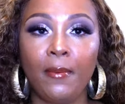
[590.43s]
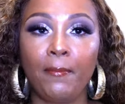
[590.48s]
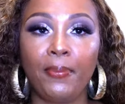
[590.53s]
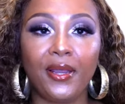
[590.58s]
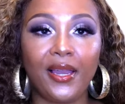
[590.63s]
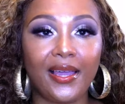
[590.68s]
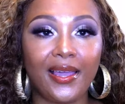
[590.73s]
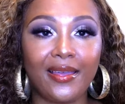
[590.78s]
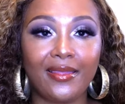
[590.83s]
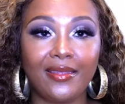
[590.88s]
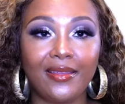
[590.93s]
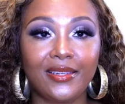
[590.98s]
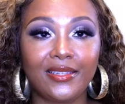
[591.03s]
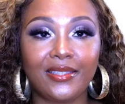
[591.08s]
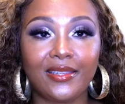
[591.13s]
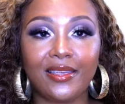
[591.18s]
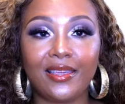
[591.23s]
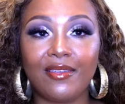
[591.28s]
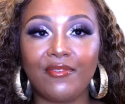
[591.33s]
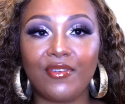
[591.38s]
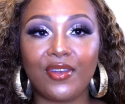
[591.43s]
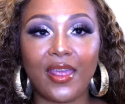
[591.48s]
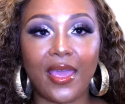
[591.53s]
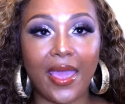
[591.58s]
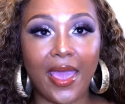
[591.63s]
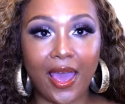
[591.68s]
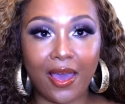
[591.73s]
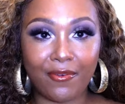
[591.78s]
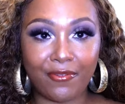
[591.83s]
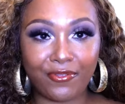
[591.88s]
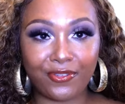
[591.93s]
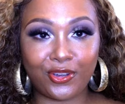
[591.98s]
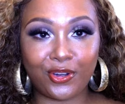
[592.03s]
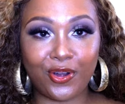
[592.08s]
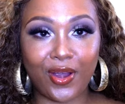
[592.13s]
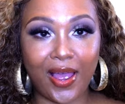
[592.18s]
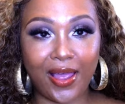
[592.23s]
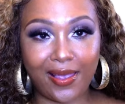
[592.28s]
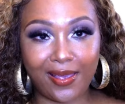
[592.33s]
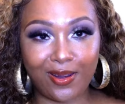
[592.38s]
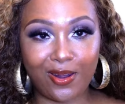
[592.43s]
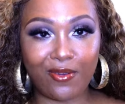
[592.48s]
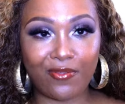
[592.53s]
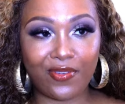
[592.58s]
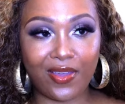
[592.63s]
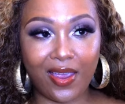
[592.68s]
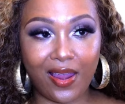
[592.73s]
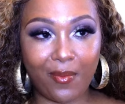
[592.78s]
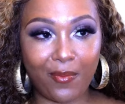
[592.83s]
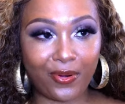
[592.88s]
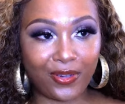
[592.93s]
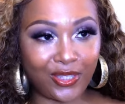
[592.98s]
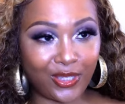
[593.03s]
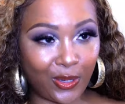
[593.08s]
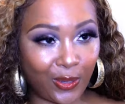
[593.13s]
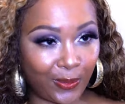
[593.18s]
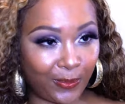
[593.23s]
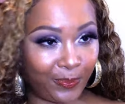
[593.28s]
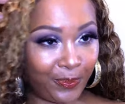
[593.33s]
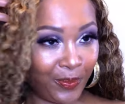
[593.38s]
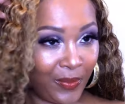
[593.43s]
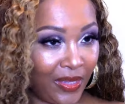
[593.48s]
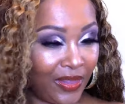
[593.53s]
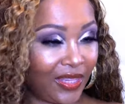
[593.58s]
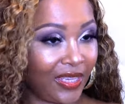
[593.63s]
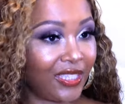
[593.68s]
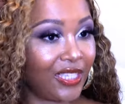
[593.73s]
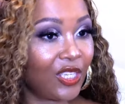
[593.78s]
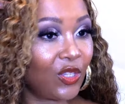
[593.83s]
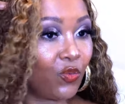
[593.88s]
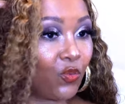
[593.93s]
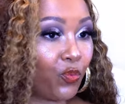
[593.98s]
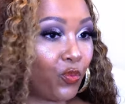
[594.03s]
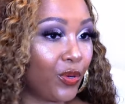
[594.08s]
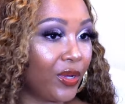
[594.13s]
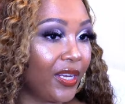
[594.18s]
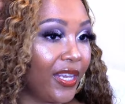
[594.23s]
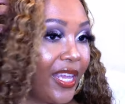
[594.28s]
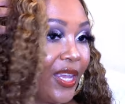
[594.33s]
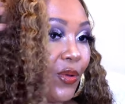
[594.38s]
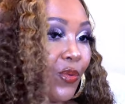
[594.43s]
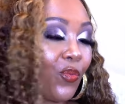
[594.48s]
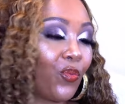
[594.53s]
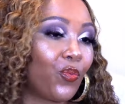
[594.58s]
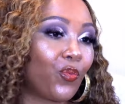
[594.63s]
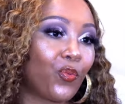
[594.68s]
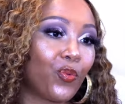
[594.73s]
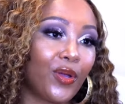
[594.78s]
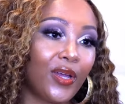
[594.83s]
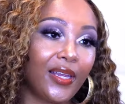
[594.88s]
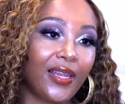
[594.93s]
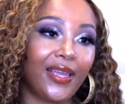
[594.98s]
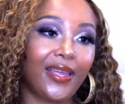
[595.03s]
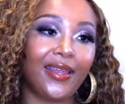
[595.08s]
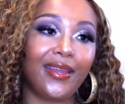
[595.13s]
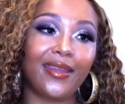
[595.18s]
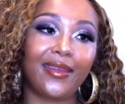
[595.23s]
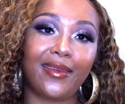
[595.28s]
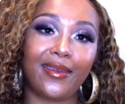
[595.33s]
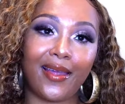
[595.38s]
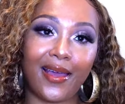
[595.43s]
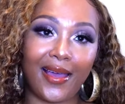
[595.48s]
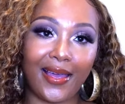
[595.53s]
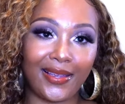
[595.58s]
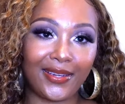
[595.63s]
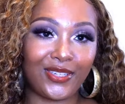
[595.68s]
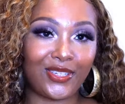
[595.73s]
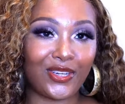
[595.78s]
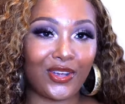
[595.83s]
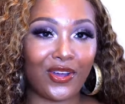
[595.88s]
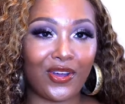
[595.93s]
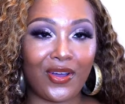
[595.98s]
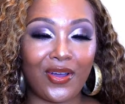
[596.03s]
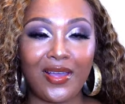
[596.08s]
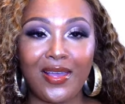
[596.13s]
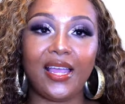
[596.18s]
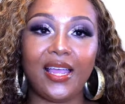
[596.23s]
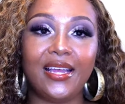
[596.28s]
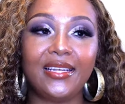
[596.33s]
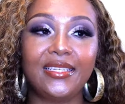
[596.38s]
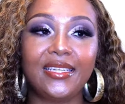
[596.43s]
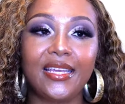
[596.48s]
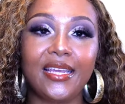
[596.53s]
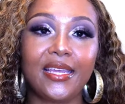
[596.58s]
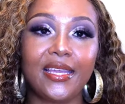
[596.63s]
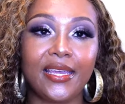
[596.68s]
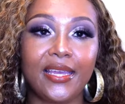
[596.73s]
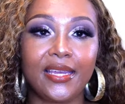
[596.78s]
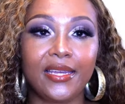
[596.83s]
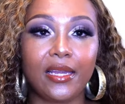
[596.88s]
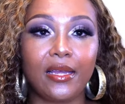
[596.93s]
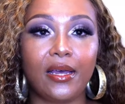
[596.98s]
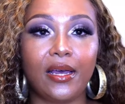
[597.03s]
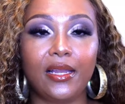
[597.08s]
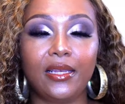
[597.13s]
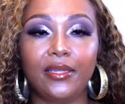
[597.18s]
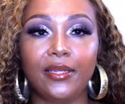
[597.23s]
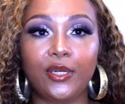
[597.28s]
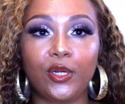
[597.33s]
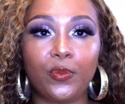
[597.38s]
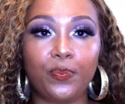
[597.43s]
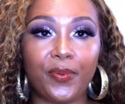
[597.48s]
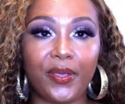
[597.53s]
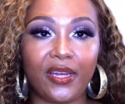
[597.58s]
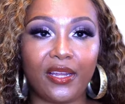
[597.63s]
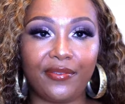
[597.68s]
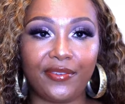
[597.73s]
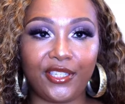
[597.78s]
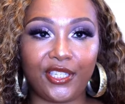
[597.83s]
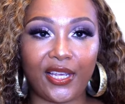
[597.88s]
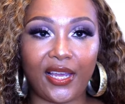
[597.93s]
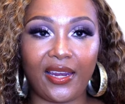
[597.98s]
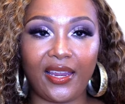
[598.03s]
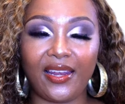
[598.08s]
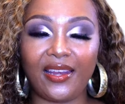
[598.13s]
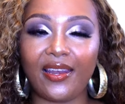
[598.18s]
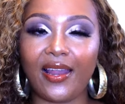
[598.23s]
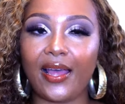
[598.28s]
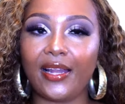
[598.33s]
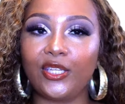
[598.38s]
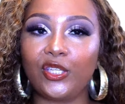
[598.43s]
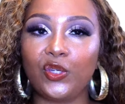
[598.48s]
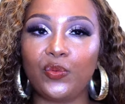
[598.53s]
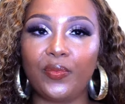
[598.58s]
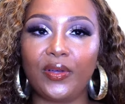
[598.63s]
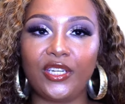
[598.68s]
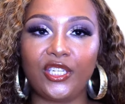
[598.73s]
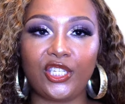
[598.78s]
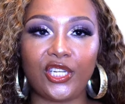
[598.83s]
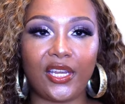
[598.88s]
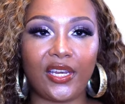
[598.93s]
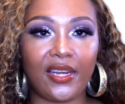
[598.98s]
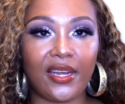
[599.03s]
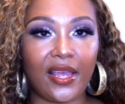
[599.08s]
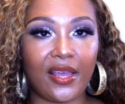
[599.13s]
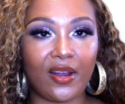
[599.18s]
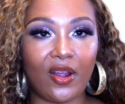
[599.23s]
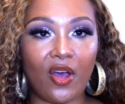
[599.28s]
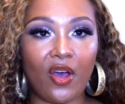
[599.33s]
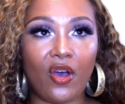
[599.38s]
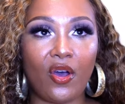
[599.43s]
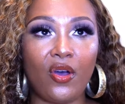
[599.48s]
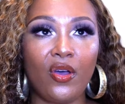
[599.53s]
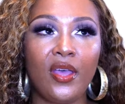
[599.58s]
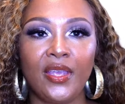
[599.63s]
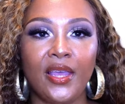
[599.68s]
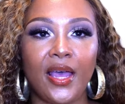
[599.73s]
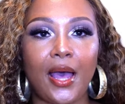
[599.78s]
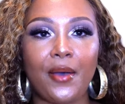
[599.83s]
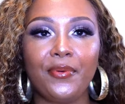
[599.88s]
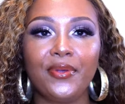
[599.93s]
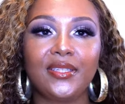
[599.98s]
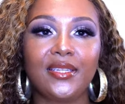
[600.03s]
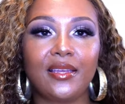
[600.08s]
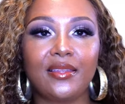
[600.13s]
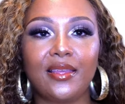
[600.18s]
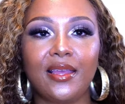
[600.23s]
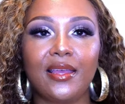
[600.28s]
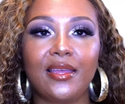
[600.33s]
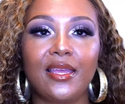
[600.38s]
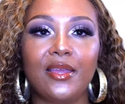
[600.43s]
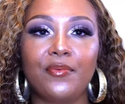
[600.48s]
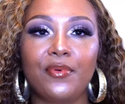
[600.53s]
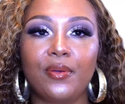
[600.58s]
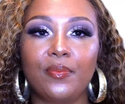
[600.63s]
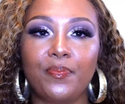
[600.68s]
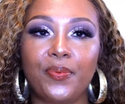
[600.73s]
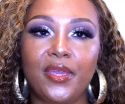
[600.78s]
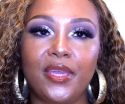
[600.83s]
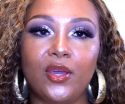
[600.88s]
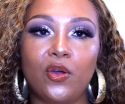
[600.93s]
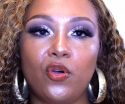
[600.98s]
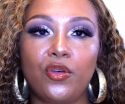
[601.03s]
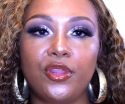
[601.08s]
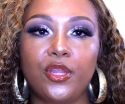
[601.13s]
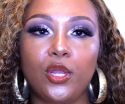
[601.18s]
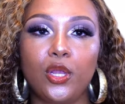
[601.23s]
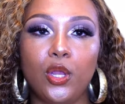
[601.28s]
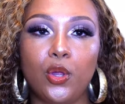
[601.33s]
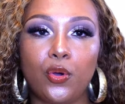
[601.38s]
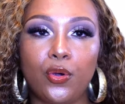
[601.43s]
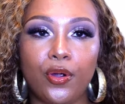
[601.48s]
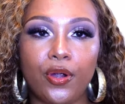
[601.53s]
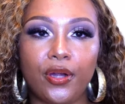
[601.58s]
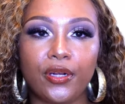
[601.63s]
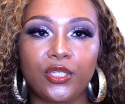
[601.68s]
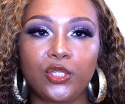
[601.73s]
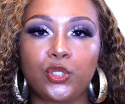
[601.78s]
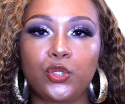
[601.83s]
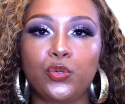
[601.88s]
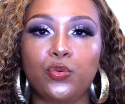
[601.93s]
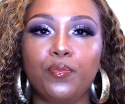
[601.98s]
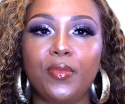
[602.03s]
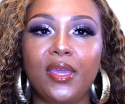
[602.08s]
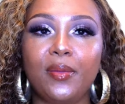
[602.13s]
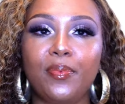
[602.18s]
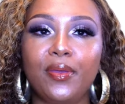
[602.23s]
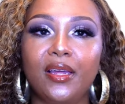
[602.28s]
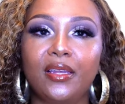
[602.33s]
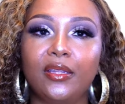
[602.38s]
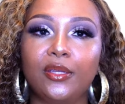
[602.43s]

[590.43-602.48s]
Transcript: plucking this even after I get off camera. So this is really, really nice, y'all. I did get a little bit of shedding, not too much shedding at all. I would say that it would be on the lower to maybe a